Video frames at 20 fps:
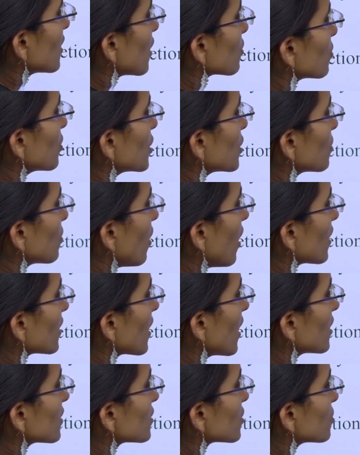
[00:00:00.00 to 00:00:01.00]
going to
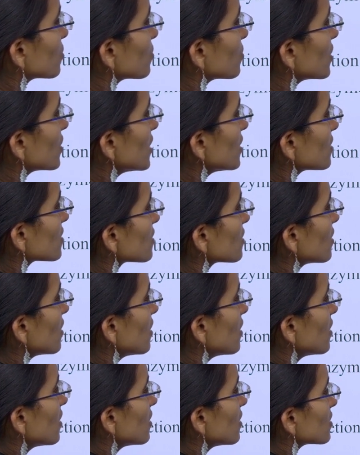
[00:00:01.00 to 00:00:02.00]
attach to this
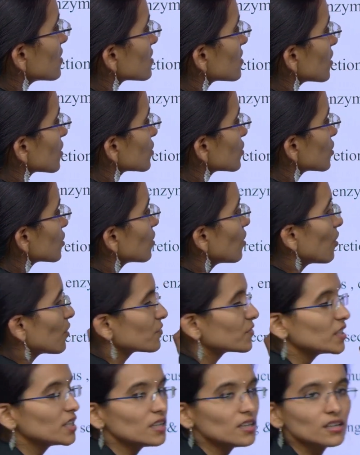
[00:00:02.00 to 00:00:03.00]
structure of
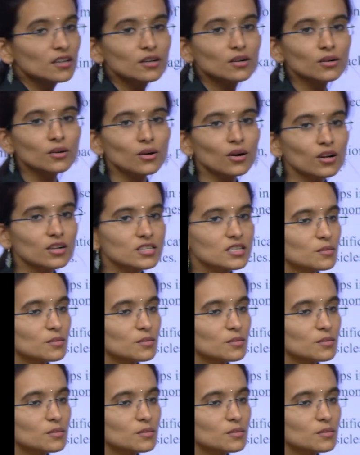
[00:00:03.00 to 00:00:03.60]
the Golgi